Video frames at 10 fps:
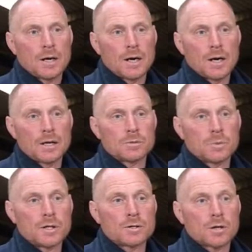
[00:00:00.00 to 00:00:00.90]
and
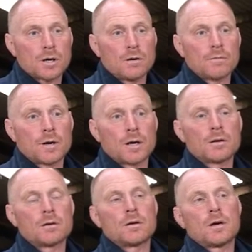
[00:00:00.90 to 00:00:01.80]
we took
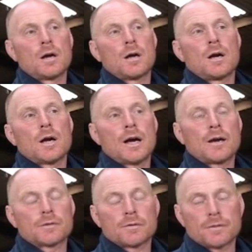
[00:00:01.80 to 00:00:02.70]
over
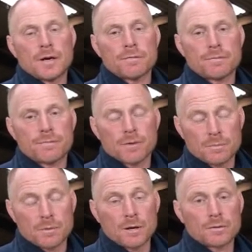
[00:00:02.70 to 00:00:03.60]
after
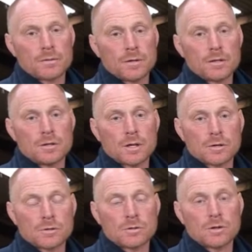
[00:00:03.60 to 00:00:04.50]
foot and mouth in the
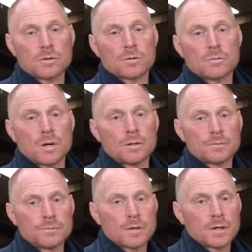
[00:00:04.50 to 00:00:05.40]
year
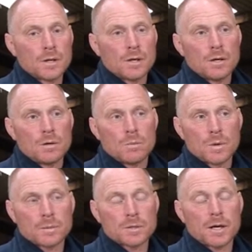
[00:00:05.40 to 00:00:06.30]
2001.
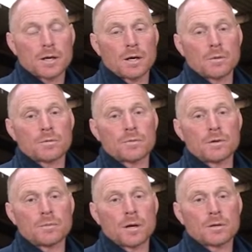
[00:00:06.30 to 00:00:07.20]
We were taken out with
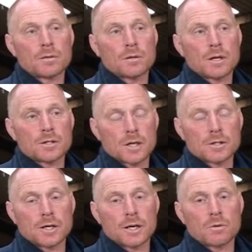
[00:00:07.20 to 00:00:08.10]
foot and mouth as a
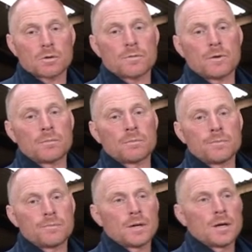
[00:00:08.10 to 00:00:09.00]
contiguous farm,
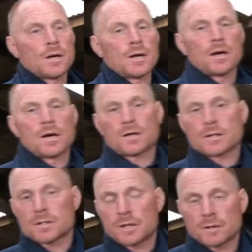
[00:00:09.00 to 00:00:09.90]
and
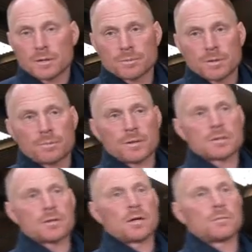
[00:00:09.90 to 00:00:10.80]
it just seemed an
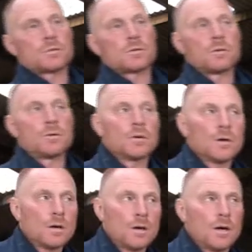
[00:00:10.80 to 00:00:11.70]
appropriate time to
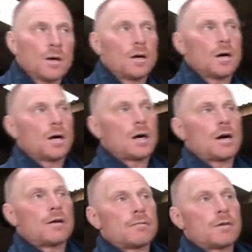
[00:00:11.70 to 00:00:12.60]

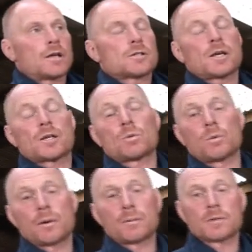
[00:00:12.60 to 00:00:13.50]
reassess
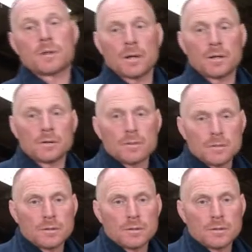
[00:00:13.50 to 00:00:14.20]
what we were doing,